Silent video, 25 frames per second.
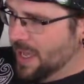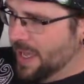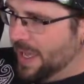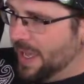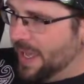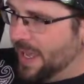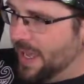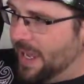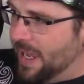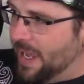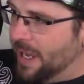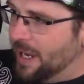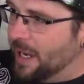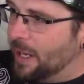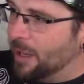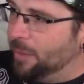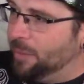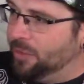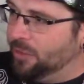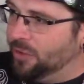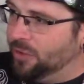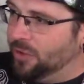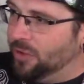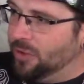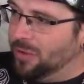And I'm
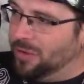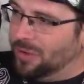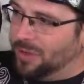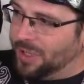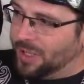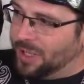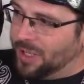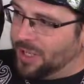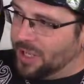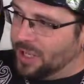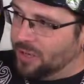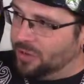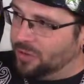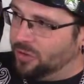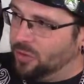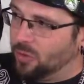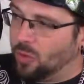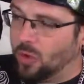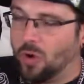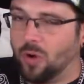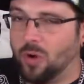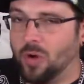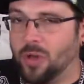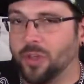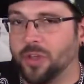still looking into
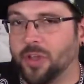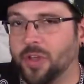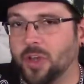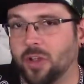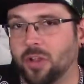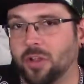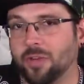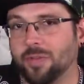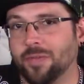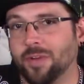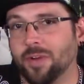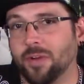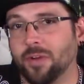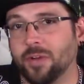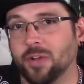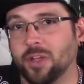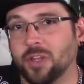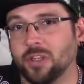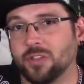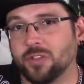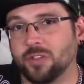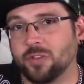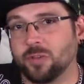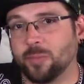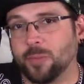all the color
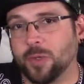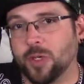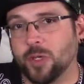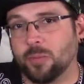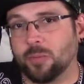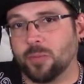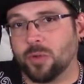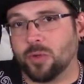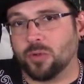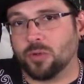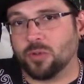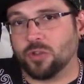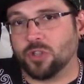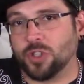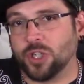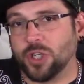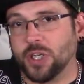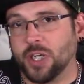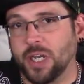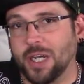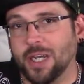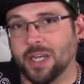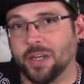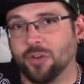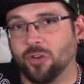variations of
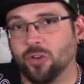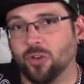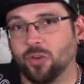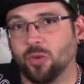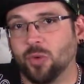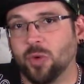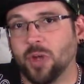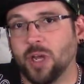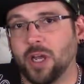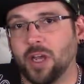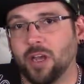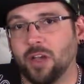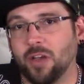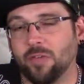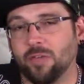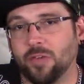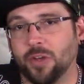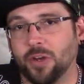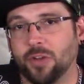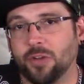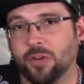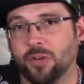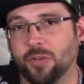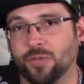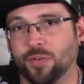Malebolgia. I do have
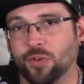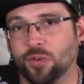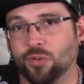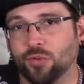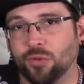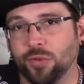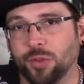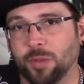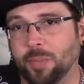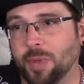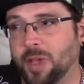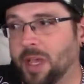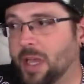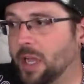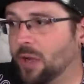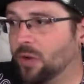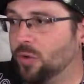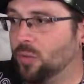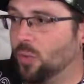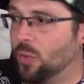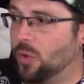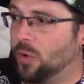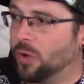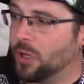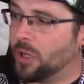an individually packed
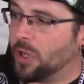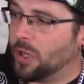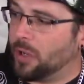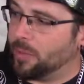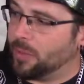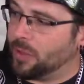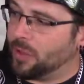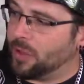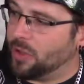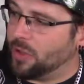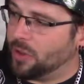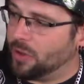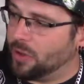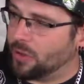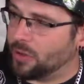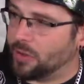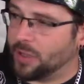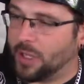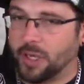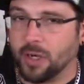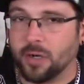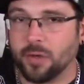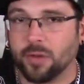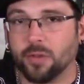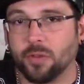one coming here
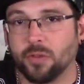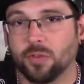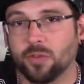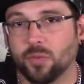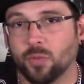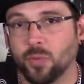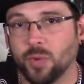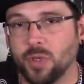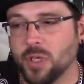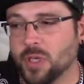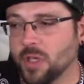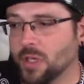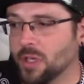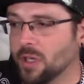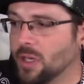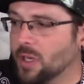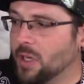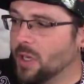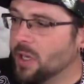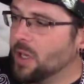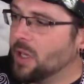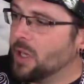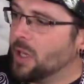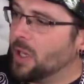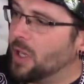later this week,
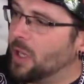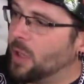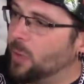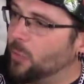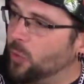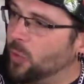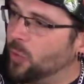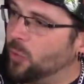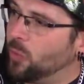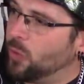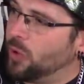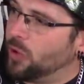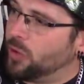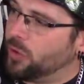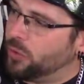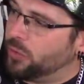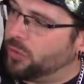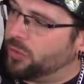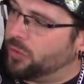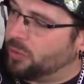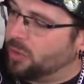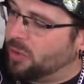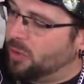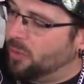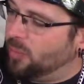and we will do
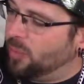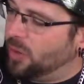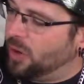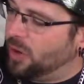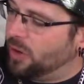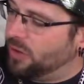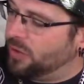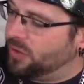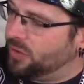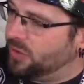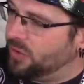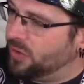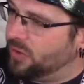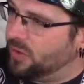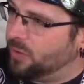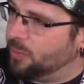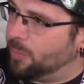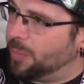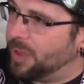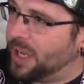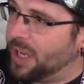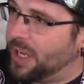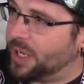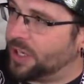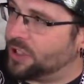some comparisons in
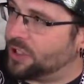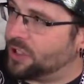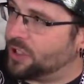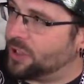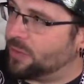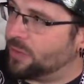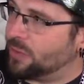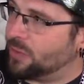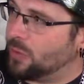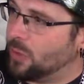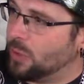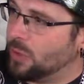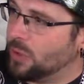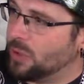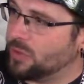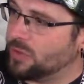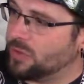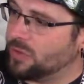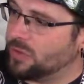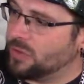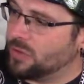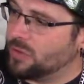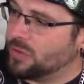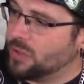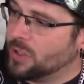packaging, of
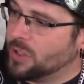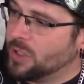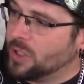course.